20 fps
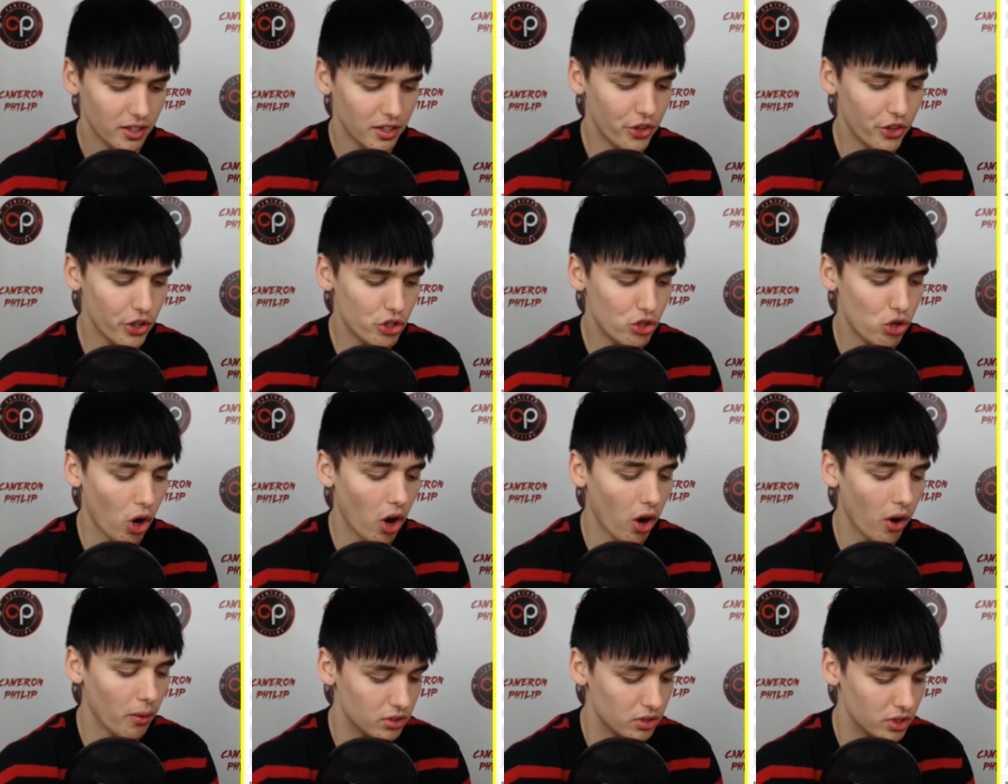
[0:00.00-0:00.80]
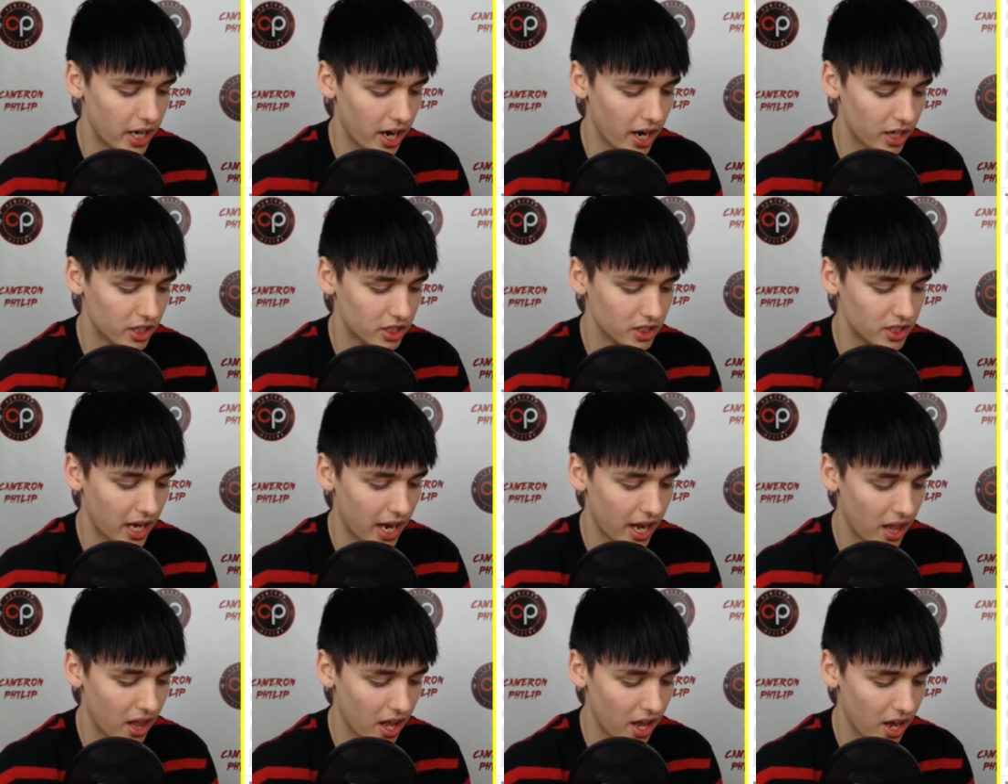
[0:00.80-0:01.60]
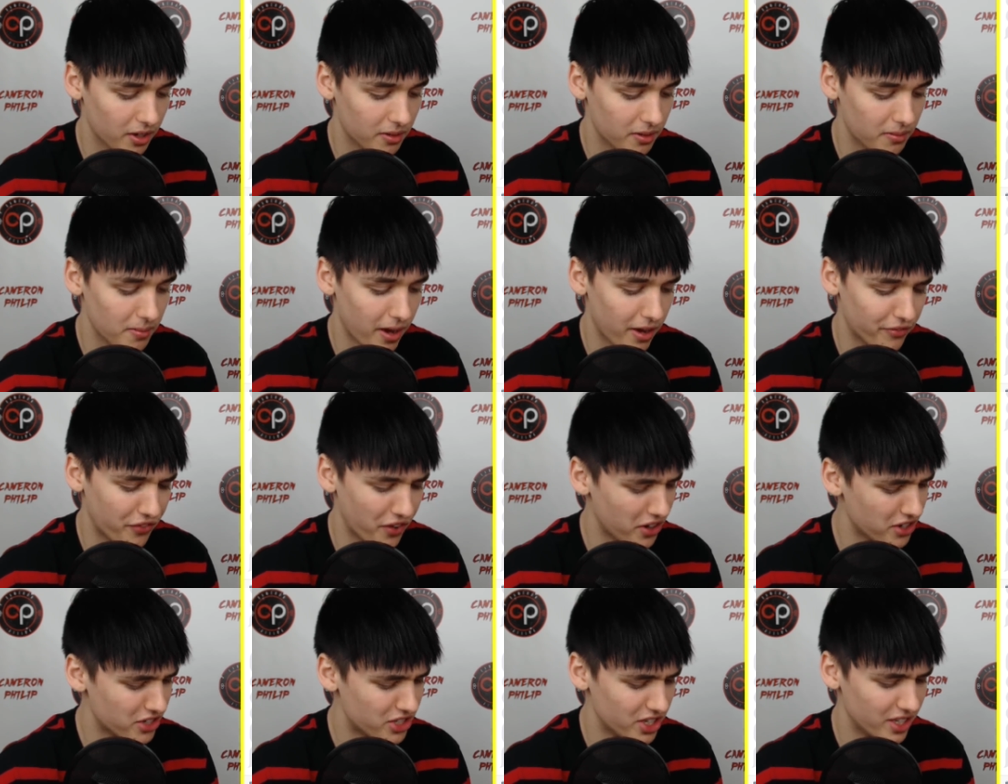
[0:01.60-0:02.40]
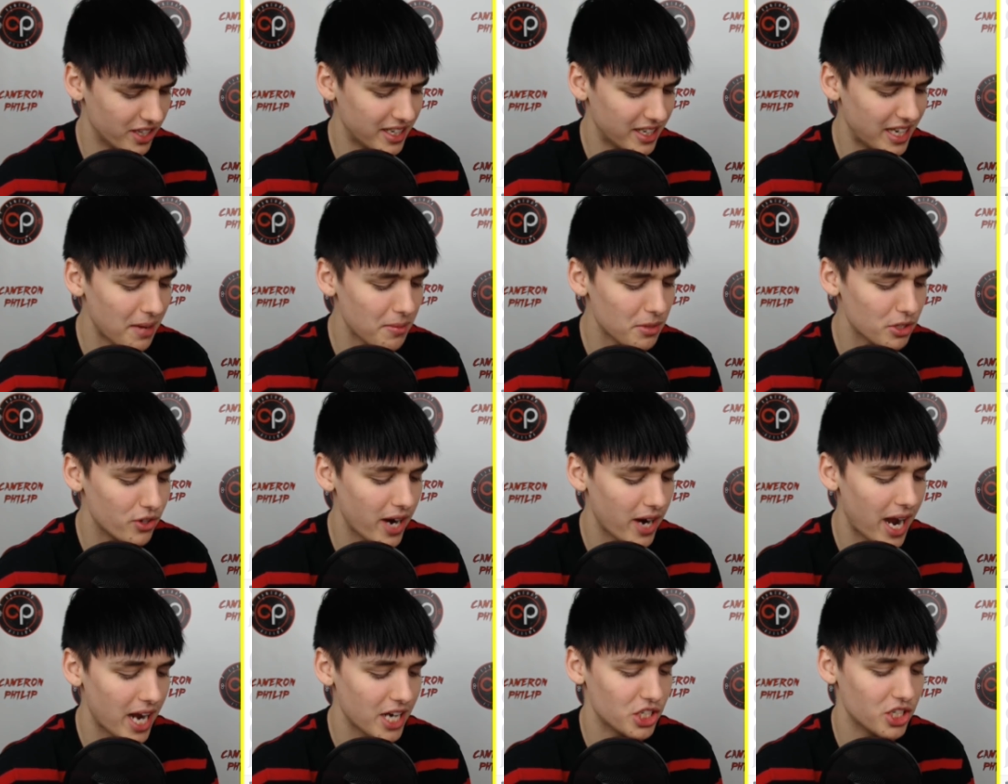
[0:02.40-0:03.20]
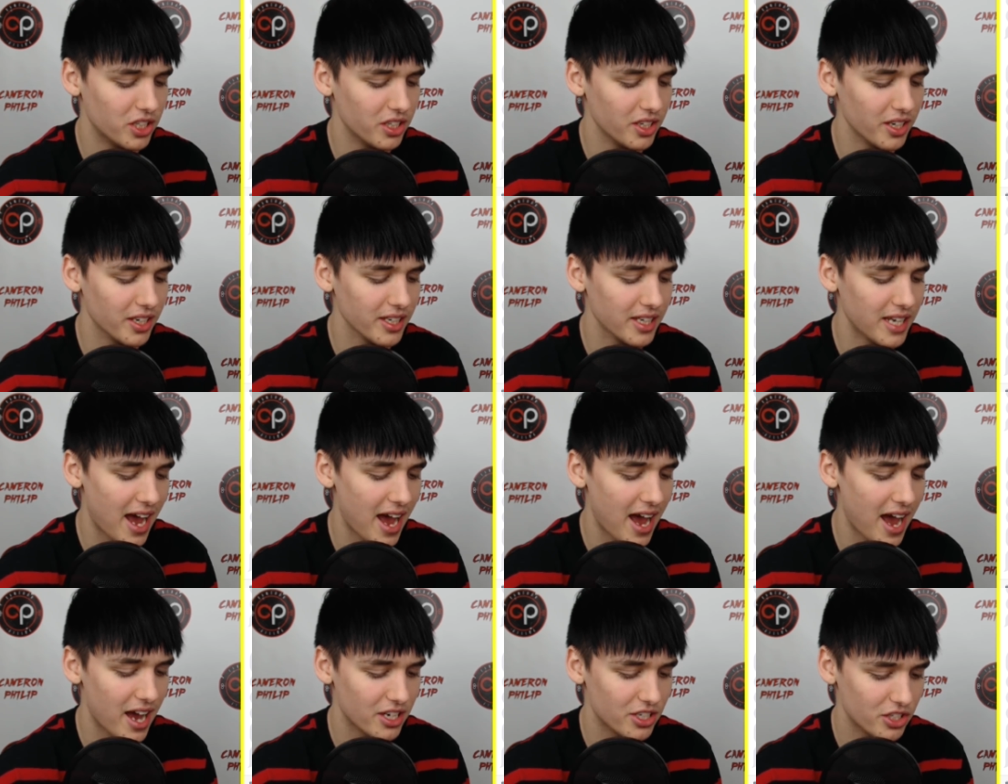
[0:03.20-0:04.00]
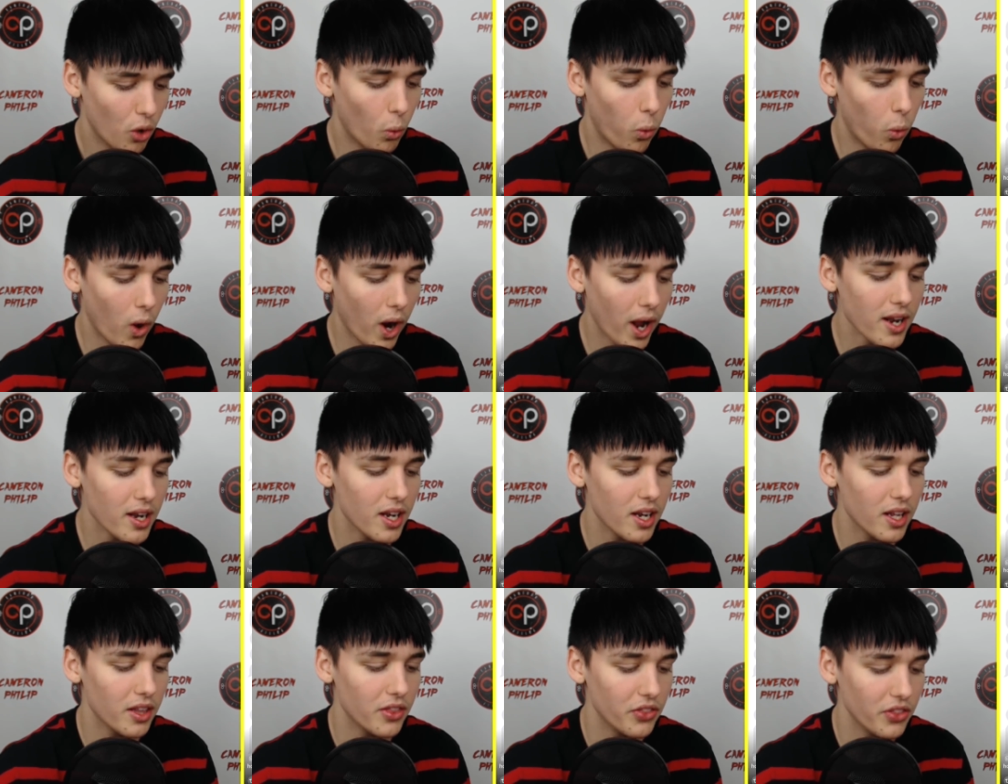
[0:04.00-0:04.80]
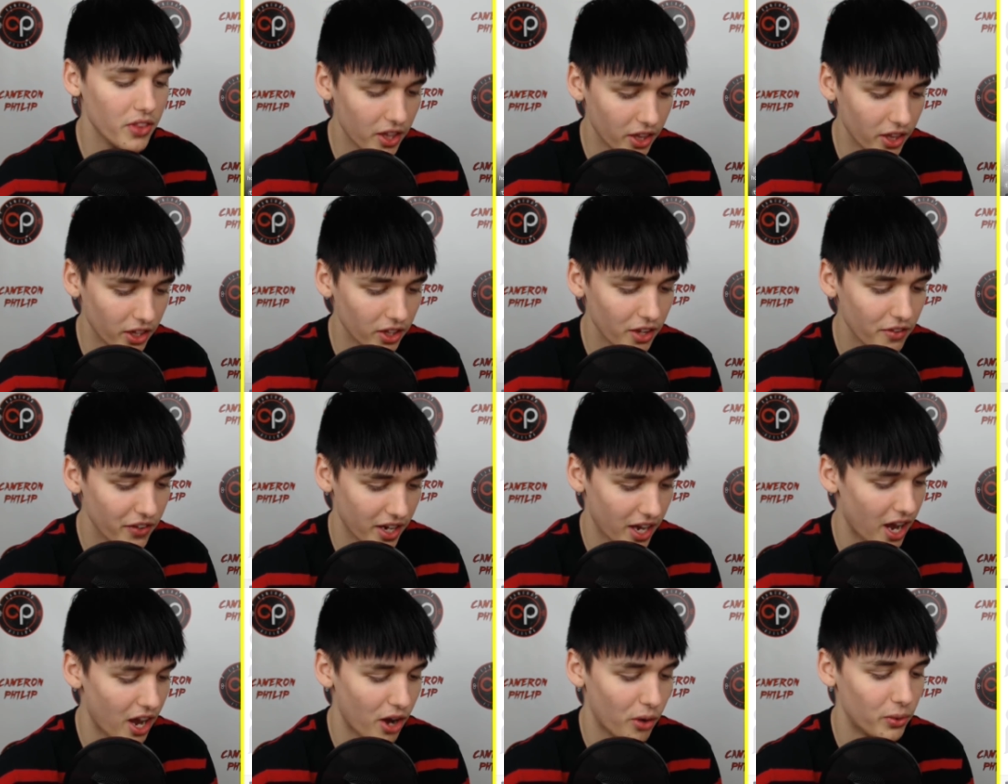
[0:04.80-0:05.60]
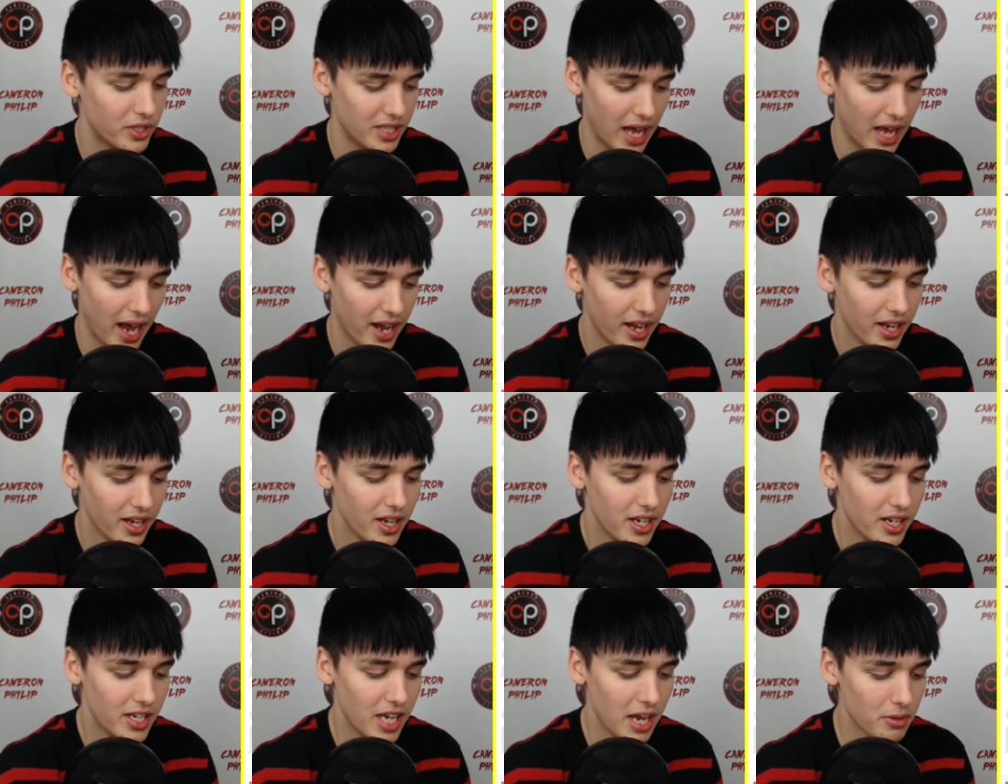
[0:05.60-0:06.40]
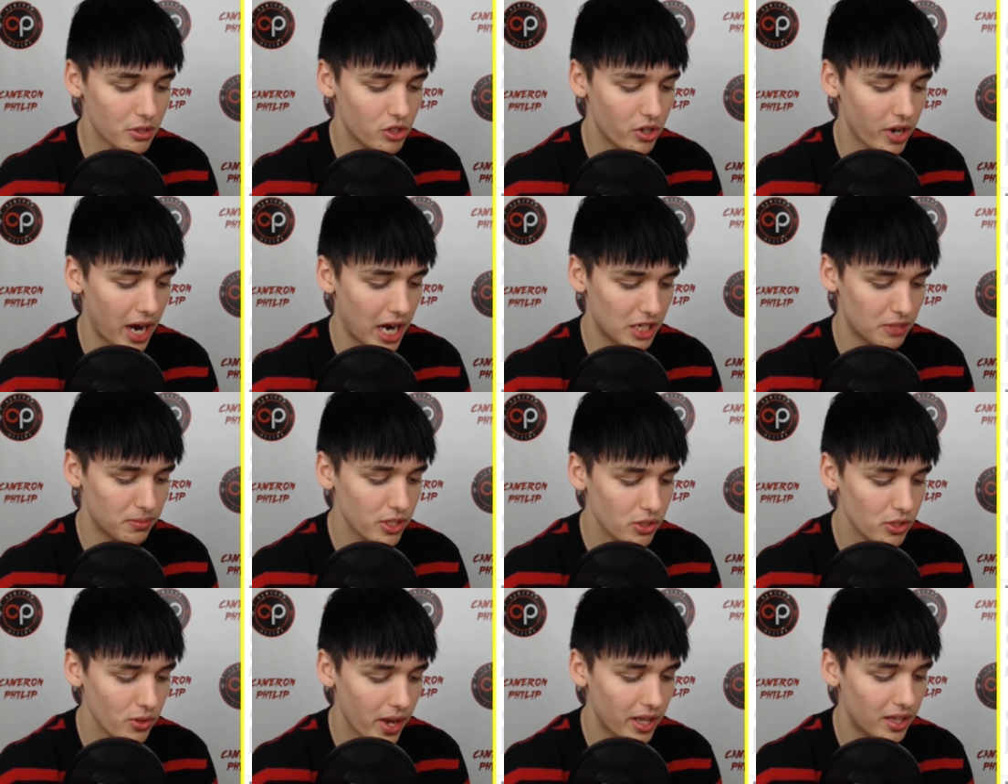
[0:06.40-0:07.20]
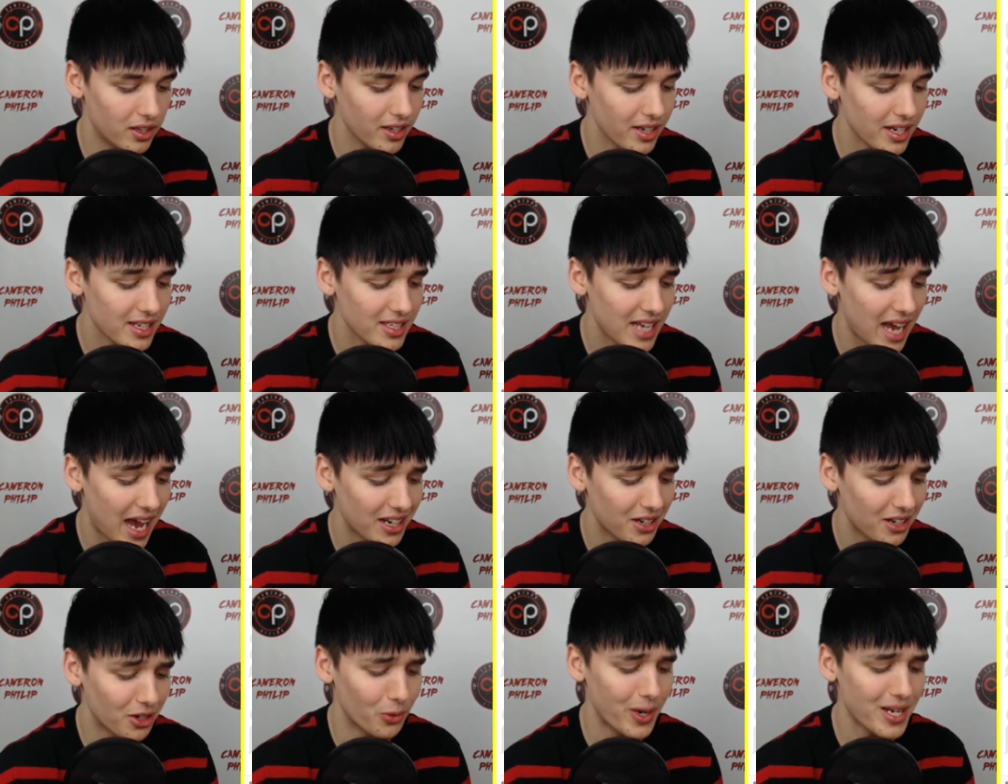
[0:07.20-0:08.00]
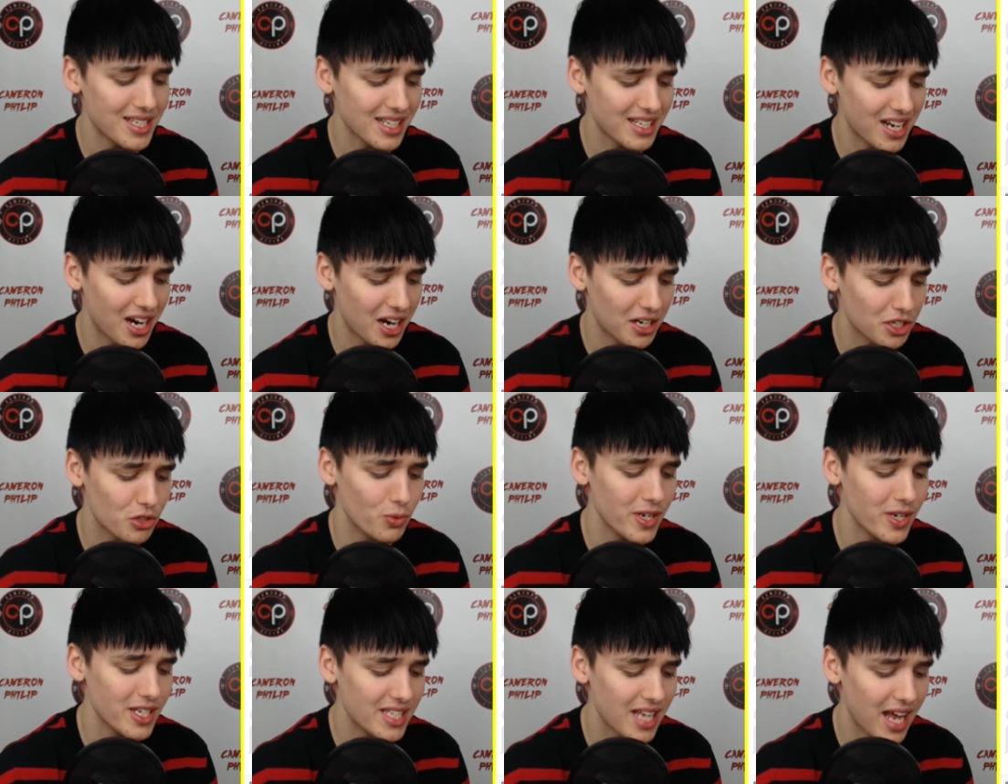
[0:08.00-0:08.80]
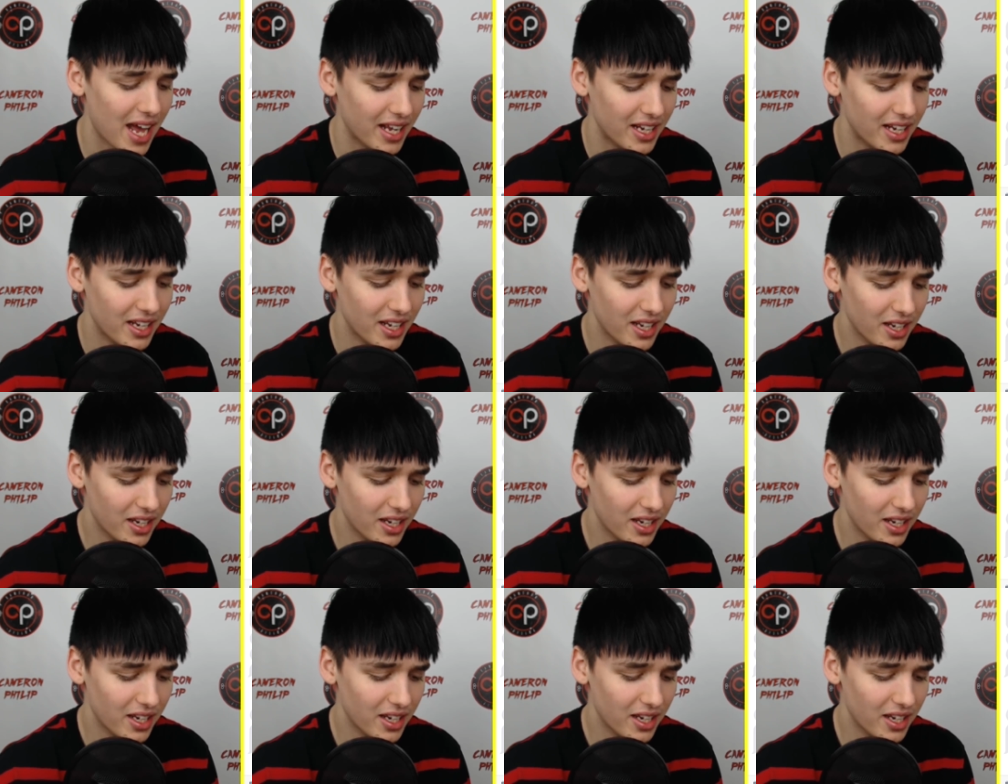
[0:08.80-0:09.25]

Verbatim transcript: The troll! Character dialogue malfunction. The game has crashed. Clearing cache. What the living hell was that? Game has crashed. Please wait. Clearing data. Erasing characters. Resetting.